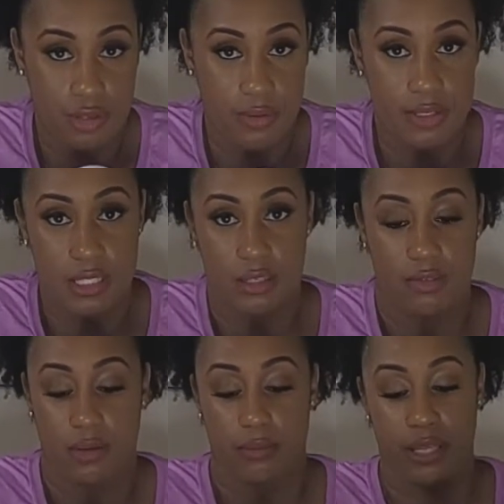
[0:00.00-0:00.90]
a
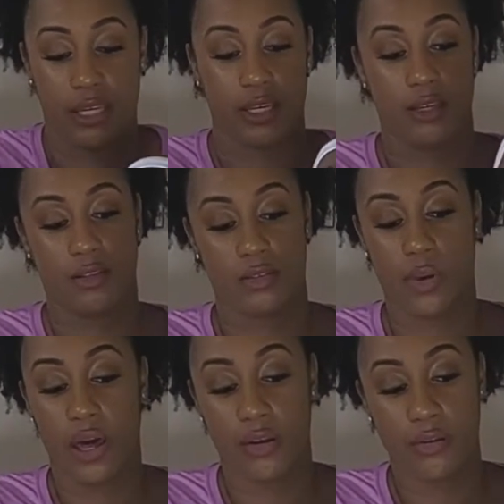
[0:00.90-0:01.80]
receiving blanket
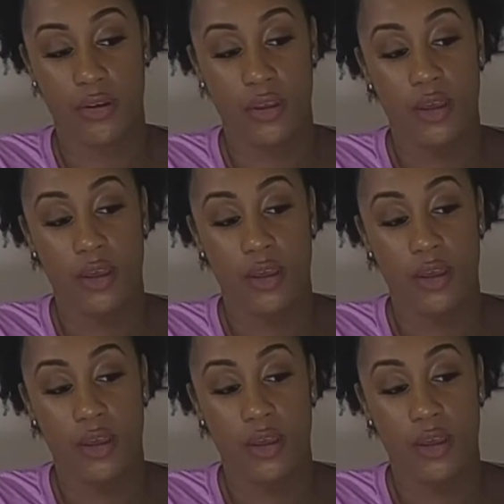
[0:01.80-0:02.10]
swaddle.